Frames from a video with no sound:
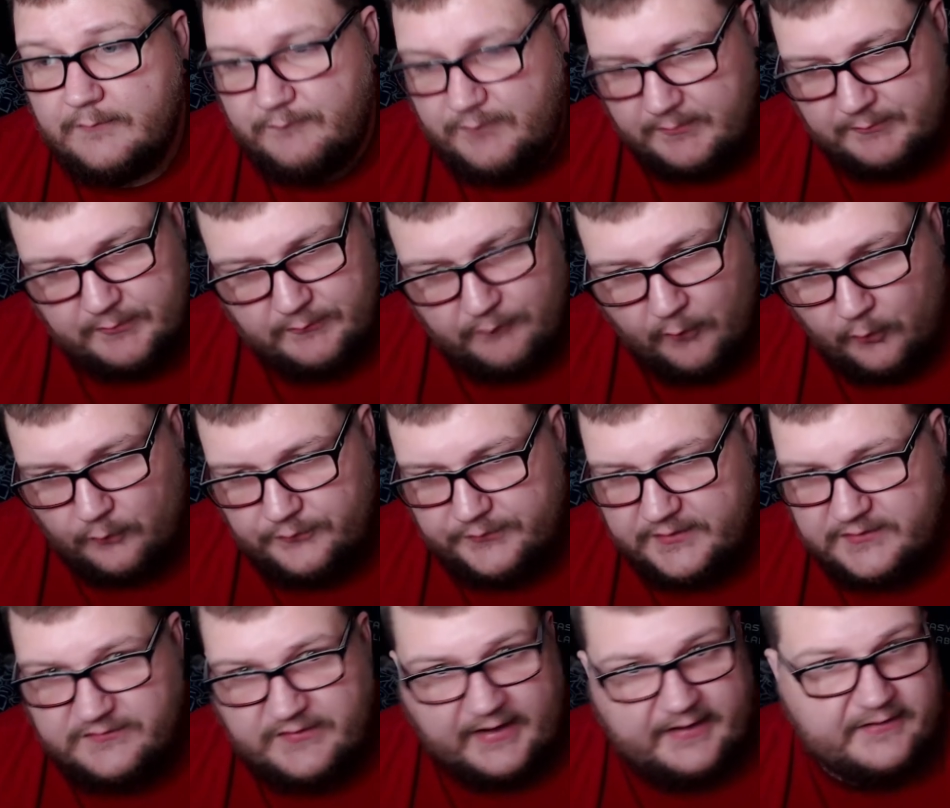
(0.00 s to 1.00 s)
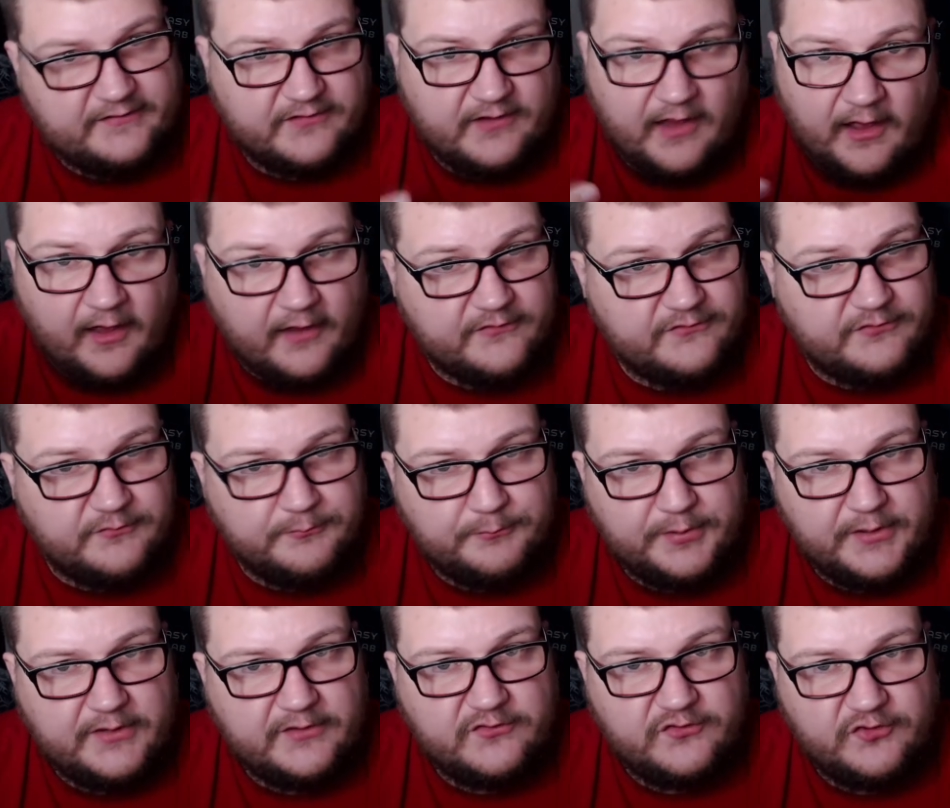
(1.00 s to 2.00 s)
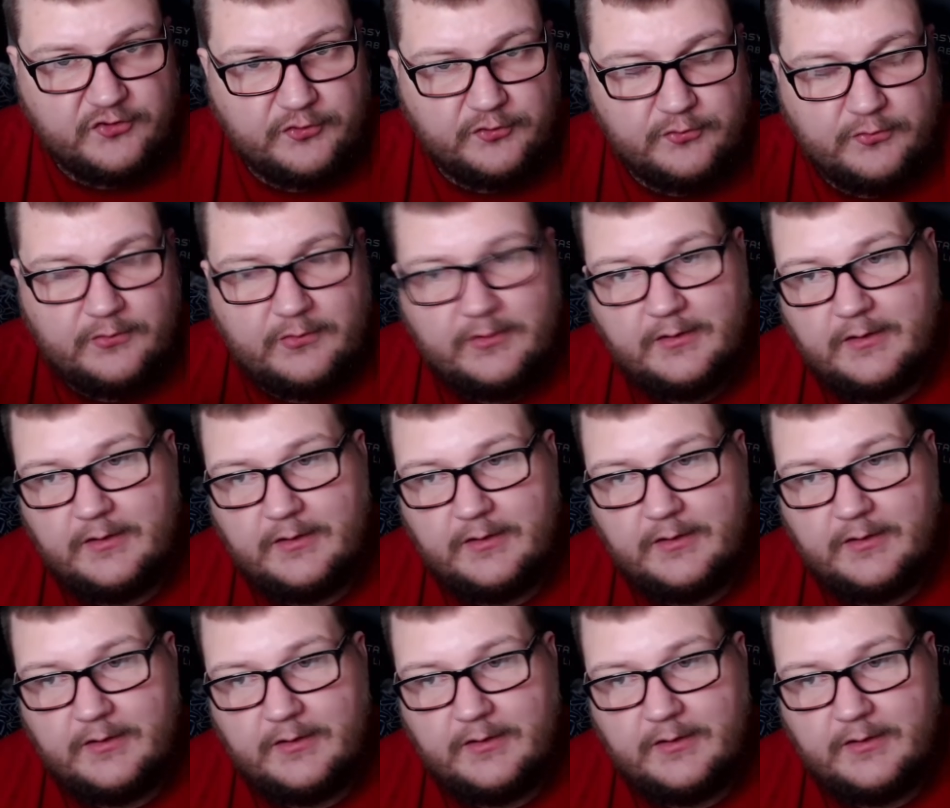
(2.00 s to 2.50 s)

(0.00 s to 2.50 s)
Vivid Voltage had this awesome Pikachu,